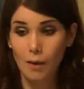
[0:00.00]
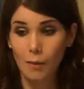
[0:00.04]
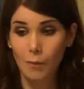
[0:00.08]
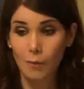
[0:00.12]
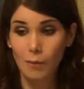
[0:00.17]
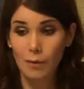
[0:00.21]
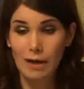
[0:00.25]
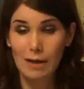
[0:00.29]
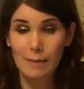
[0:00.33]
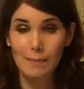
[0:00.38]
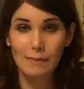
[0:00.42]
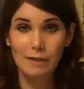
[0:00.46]

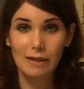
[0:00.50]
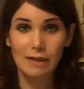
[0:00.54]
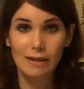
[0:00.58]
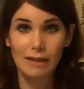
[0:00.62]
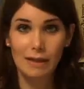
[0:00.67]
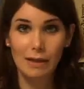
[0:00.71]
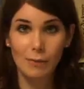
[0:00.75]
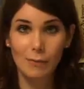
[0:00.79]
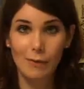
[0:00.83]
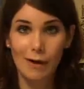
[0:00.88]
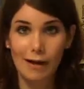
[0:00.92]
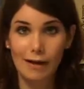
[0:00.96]
What I'm
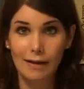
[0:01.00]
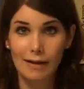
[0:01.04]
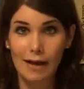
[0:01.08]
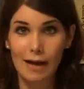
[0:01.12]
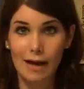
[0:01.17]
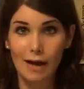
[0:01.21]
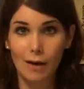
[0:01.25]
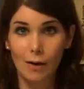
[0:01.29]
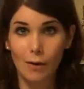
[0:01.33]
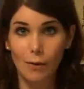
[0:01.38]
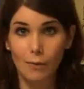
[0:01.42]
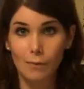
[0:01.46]
taking right
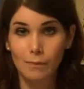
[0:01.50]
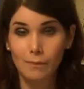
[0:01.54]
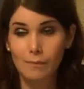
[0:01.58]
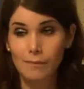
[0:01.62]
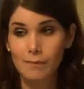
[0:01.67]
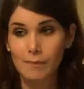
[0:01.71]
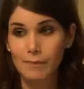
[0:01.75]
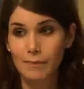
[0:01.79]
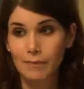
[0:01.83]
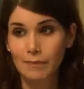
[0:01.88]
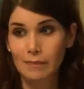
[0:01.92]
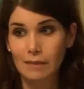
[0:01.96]
now
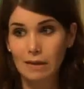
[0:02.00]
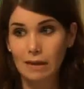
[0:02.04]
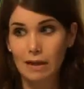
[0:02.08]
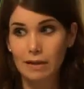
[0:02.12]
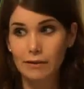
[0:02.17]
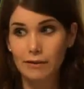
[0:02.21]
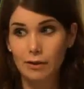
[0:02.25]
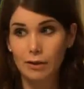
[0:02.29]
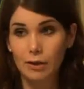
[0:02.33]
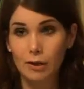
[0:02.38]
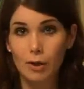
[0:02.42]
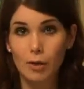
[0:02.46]

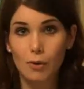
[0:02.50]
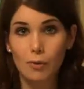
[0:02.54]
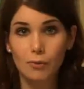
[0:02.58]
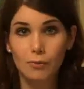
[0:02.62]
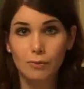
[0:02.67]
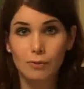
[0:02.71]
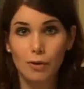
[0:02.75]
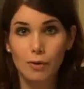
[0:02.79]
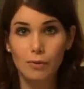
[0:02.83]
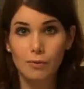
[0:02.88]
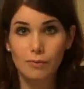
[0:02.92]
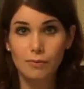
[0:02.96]
is a low
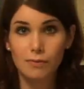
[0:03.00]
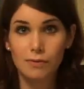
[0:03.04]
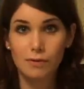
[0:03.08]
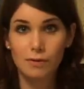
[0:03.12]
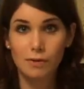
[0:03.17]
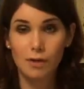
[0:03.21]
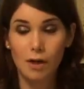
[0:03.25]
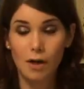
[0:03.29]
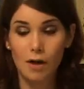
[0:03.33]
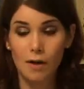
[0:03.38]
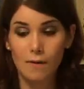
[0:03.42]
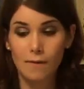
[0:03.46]

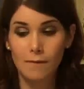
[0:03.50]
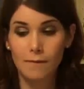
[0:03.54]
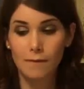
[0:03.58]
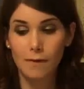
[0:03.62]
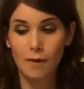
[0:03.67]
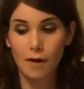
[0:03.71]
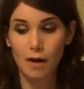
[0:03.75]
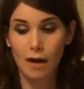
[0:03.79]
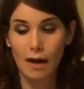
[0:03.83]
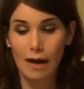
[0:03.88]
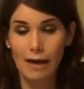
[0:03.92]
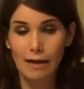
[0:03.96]
dose of
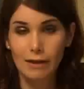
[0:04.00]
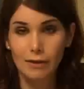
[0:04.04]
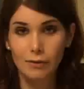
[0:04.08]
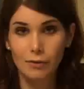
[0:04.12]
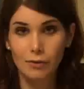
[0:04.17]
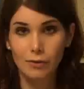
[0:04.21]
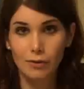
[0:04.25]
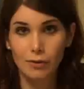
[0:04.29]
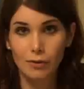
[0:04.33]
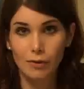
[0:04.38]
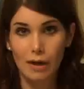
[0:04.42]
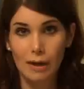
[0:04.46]

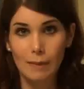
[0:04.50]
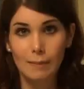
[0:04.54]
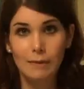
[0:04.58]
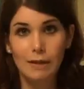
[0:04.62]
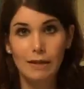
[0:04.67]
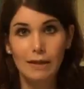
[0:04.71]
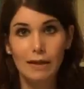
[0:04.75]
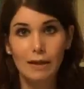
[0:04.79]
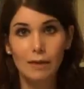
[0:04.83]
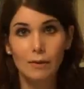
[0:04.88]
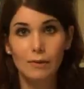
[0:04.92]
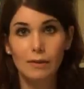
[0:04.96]
Androcure. I'm
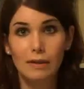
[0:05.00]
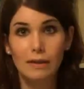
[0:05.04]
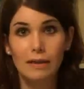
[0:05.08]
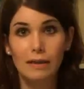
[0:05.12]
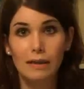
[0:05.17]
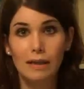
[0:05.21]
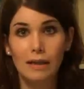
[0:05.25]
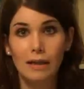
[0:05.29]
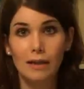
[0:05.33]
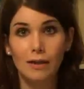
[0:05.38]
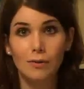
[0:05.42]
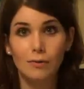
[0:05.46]
taking only
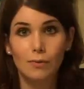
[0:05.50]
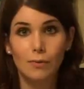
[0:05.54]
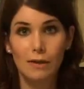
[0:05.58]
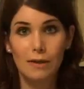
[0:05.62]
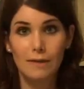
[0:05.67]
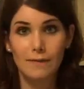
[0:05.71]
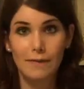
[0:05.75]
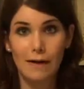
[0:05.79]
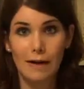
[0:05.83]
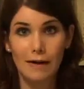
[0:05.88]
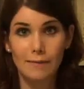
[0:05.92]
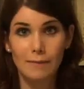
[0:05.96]

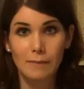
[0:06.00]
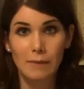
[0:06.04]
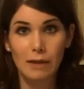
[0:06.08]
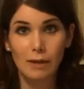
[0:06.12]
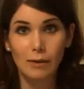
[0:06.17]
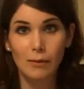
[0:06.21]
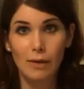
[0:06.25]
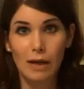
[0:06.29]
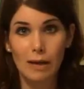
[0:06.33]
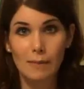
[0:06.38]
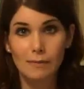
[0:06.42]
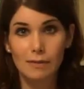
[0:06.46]
25
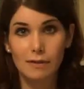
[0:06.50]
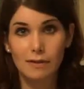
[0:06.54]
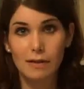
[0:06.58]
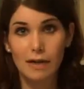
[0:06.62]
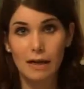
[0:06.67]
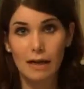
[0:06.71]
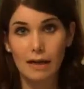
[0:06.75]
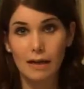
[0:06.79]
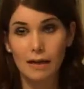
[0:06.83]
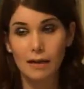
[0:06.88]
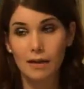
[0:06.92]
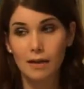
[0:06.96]
milligrams a
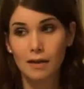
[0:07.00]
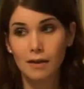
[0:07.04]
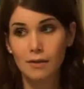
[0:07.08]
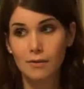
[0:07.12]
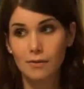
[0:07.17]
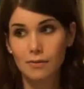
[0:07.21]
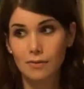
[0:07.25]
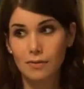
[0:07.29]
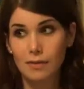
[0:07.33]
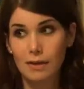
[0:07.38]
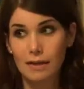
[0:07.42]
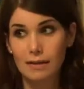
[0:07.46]
day,
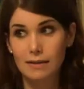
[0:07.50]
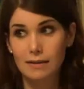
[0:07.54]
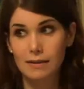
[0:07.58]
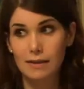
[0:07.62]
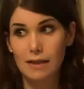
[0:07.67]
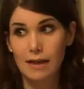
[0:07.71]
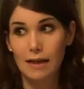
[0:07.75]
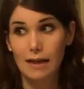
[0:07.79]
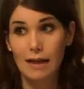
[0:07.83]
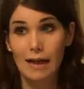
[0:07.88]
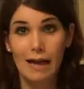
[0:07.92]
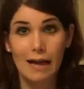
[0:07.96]
so that's
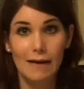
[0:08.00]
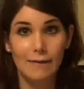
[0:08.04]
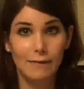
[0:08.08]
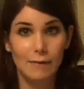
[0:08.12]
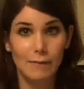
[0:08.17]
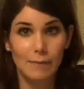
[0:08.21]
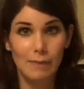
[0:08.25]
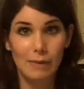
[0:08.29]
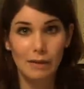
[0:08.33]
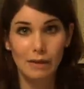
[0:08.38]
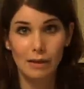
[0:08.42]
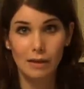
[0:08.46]
like half a
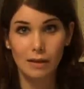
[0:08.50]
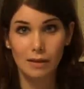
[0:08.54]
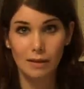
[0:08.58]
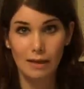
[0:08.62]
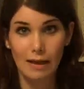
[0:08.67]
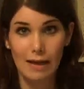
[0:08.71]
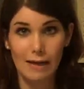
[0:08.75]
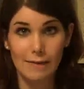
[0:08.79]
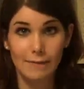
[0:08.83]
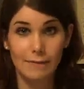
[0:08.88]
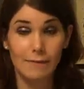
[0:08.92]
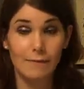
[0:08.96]

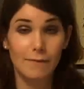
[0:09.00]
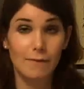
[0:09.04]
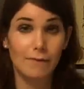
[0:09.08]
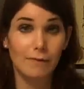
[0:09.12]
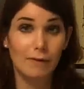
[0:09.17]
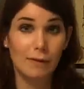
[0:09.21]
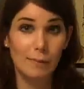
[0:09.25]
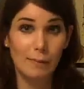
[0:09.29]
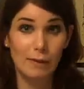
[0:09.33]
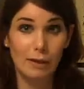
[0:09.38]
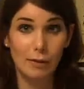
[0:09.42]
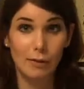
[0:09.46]

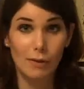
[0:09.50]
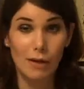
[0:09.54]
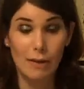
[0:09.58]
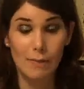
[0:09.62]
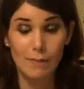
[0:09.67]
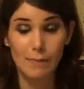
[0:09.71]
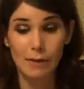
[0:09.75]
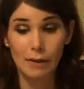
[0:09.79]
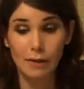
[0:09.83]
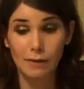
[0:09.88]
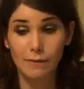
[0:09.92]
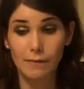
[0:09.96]
50 milligram
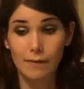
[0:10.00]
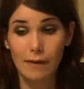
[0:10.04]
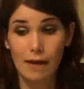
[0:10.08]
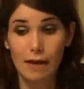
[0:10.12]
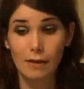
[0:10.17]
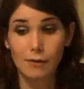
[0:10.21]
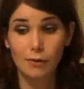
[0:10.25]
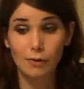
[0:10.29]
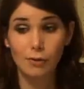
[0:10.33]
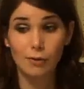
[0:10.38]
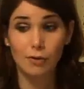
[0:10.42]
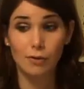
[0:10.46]
pill of
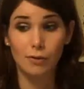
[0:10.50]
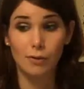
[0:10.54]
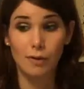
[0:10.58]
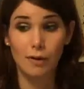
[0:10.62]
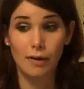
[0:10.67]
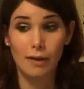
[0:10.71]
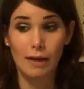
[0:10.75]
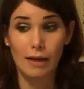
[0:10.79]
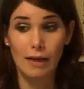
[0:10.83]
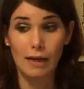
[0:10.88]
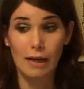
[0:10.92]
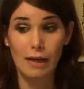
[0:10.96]
Androcure
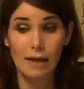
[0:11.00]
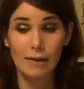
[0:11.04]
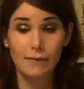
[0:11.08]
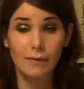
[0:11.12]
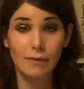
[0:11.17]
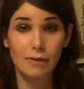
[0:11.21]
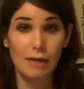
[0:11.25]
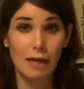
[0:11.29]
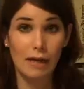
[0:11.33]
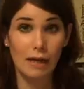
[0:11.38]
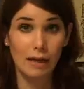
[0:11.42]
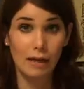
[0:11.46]

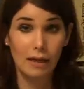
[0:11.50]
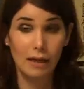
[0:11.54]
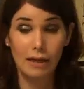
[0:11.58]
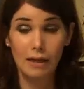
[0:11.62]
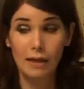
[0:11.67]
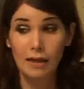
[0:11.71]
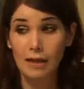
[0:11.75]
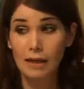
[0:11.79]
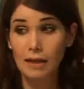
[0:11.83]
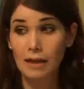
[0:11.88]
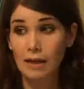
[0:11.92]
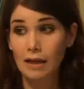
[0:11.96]
every day
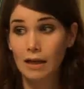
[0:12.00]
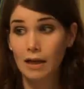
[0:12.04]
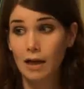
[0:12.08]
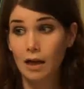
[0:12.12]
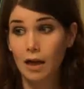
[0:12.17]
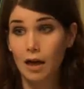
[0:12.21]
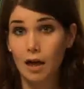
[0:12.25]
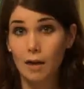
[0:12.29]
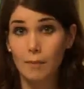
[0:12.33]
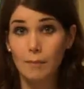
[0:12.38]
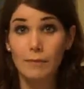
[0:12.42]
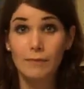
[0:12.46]

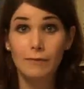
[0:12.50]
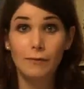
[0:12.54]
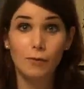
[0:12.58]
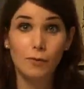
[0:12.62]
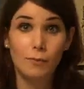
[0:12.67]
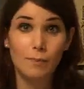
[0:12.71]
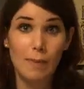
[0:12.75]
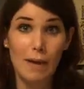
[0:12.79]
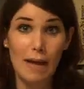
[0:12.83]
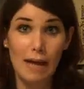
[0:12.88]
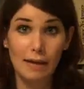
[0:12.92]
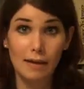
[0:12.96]
before
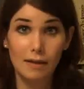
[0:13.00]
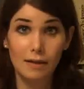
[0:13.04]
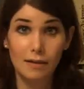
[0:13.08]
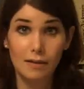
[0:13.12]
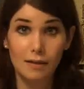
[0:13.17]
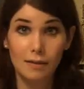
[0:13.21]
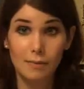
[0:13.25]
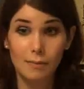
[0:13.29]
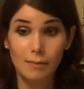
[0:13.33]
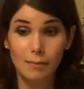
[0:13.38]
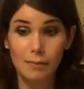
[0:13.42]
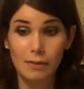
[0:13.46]
bed,
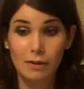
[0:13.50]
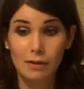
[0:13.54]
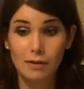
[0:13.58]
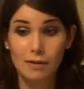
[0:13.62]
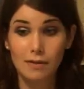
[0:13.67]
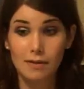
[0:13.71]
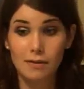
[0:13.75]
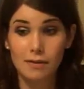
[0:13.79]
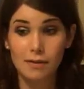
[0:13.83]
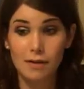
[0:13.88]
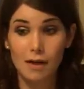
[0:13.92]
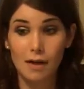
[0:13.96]

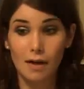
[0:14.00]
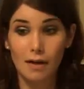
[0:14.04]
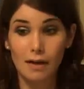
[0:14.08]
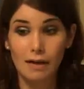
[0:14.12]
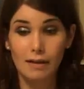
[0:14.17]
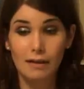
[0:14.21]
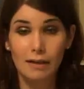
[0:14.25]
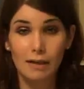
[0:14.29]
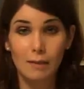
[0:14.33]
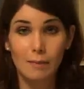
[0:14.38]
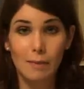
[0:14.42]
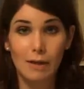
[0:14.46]
because
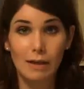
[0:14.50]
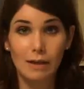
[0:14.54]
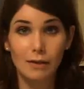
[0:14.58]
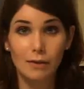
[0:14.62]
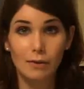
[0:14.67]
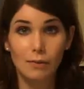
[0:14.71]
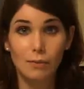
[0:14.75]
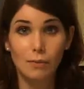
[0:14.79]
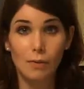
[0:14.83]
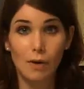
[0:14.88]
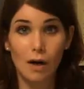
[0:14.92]
it can make you